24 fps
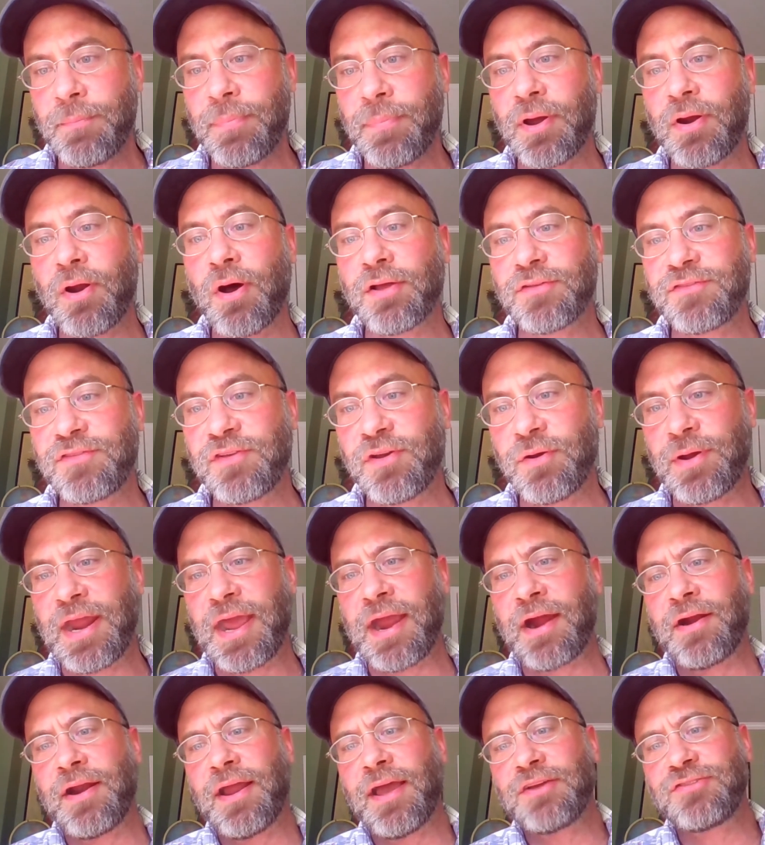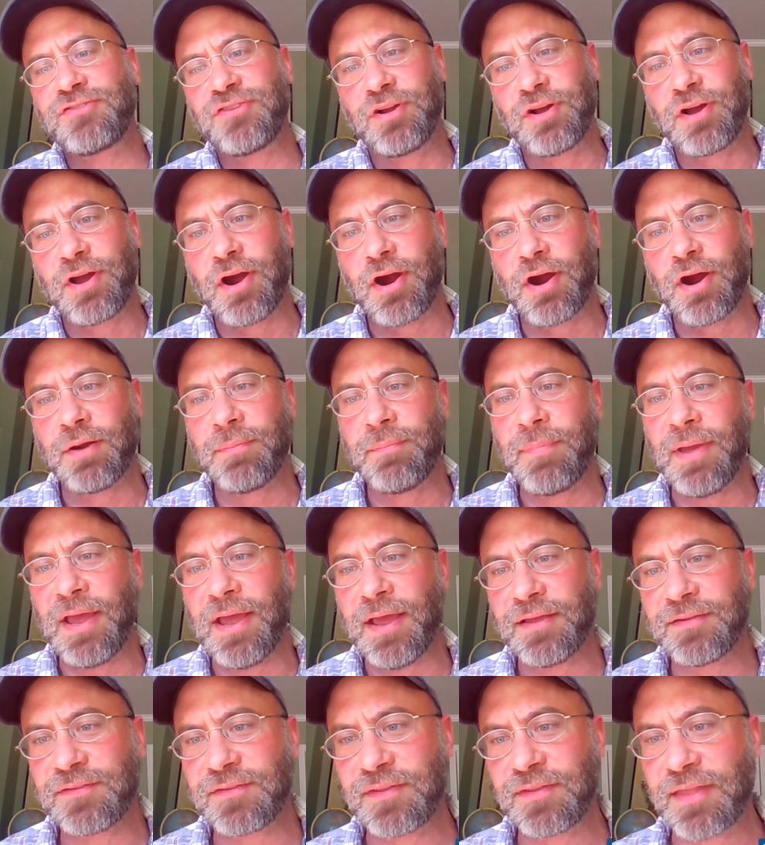but also an Air National Guard
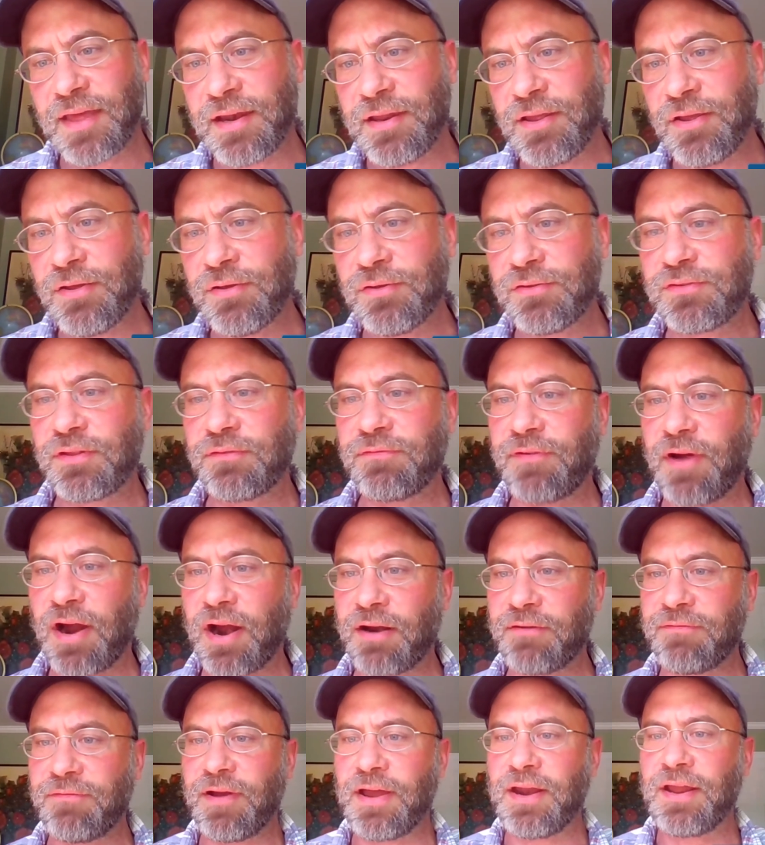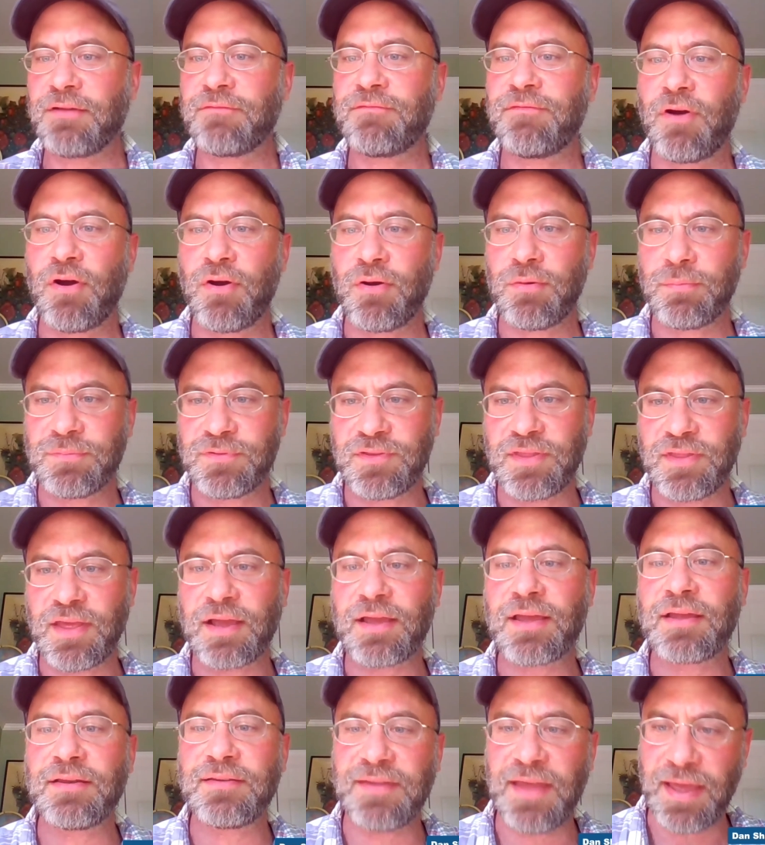base that used the firefighting foams
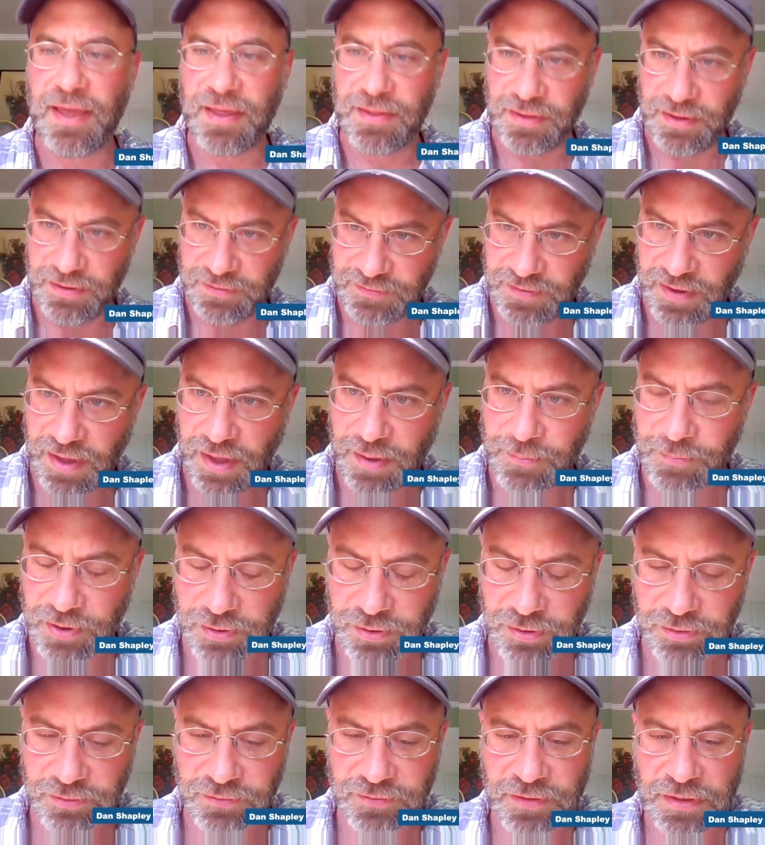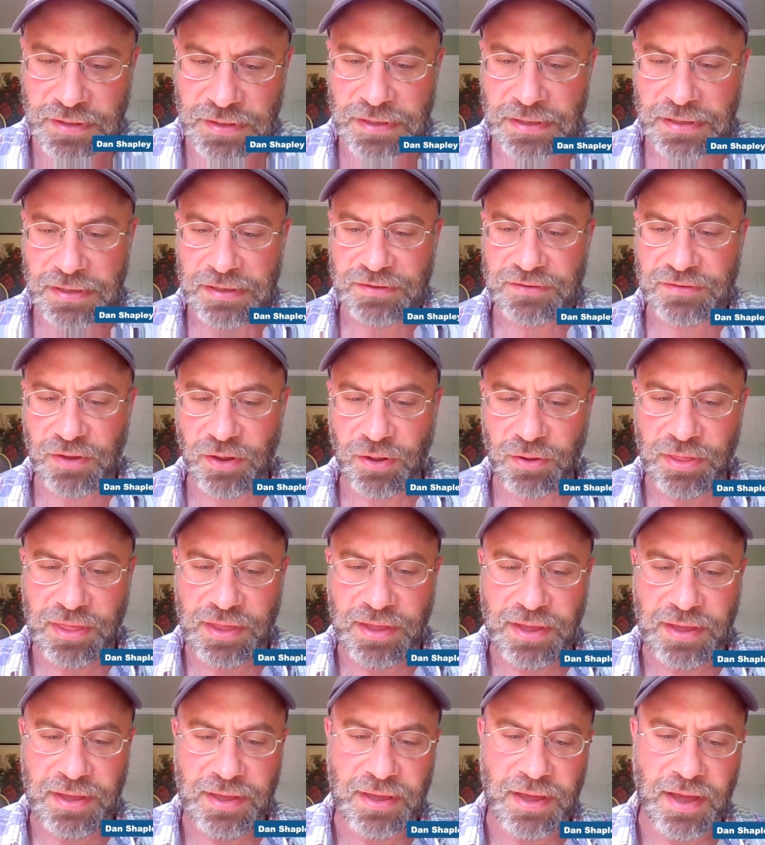that contain these chemicals. So
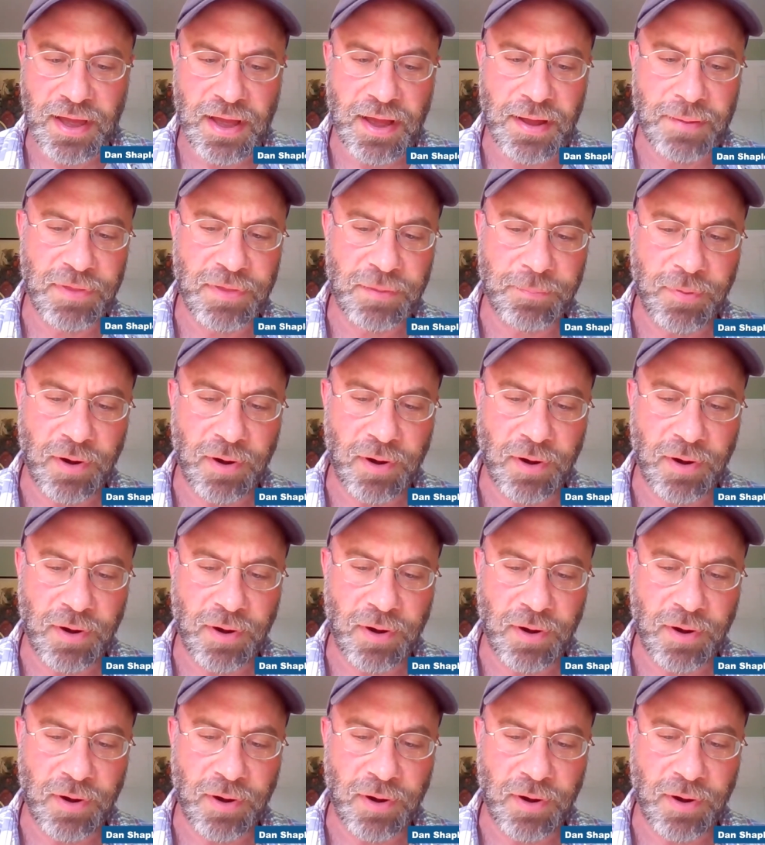the